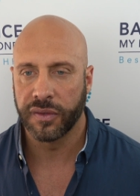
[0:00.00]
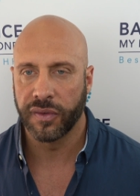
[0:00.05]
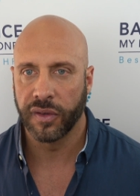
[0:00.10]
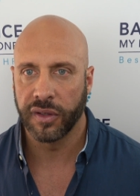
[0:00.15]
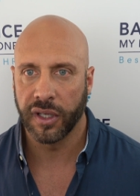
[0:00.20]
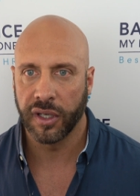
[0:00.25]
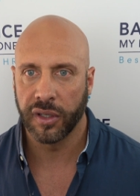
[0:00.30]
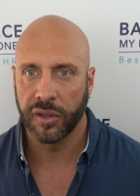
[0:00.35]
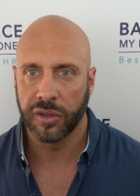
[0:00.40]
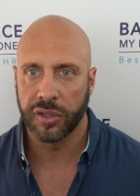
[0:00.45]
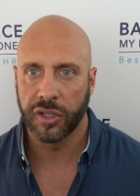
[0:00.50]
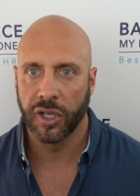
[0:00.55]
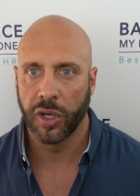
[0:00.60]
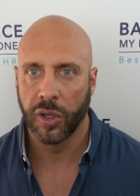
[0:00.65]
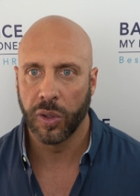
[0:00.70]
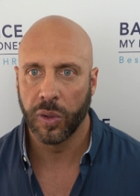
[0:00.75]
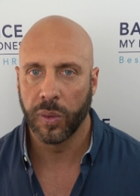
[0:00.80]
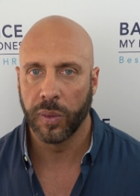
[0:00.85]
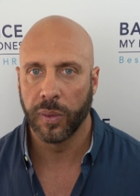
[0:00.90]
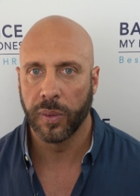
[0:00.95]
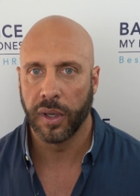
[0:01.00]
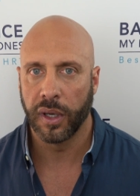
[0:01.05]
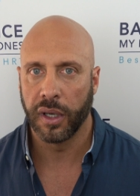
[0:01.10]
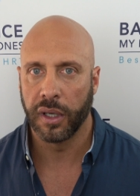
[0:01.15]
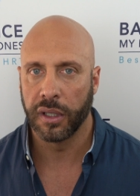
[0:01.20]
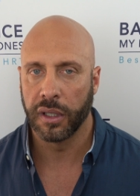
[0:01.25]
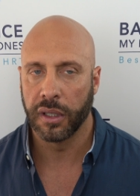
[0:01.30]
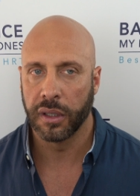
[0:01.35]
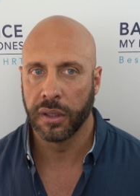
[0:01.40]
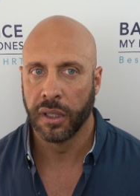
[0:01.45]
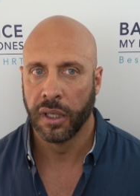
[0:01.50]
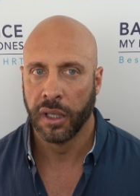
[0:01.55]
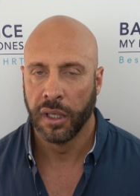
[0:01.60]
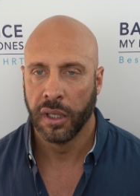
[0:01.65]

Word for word: for those who are